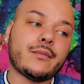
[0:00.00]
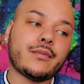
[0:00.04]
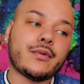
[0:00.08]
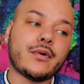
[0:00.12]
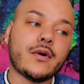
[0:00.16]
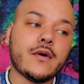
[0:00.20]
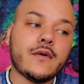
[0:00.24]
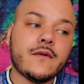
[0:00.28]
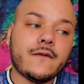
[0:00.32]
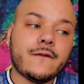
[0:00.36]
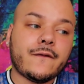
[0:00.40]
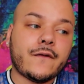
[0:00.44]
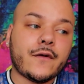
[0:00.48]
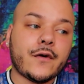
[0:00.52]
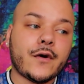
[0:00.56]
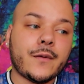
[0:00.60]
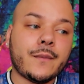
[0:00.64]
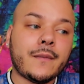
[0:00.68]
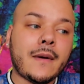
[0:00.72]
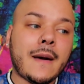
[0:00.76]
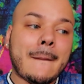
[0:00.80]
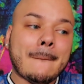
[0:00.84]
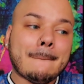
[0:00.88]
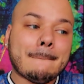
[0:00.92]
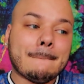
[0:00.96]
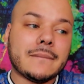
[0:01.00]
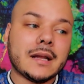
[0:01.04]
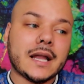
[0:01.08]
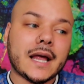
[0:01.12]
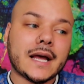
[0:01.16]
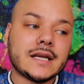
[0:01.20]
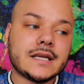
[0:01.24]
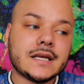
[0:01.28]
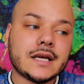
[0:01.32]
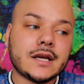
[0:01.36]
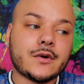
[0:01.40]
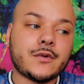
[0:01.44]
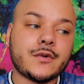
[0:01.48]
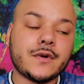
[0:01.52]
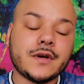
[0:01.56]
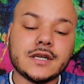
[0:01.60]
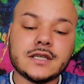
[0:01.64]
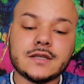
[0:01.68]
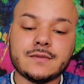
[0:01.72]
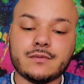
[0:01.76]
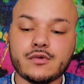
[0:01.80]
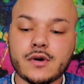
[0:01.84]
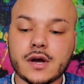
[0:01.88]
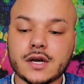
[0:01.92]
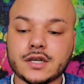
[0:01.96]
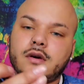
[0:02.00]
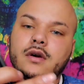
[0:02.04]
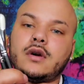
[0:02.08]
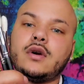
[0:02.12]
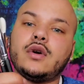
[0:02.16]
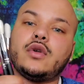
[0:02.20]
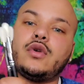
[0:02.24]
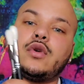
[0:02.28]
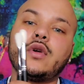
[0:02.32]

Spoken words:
Pro Firm Blending Crease Brush.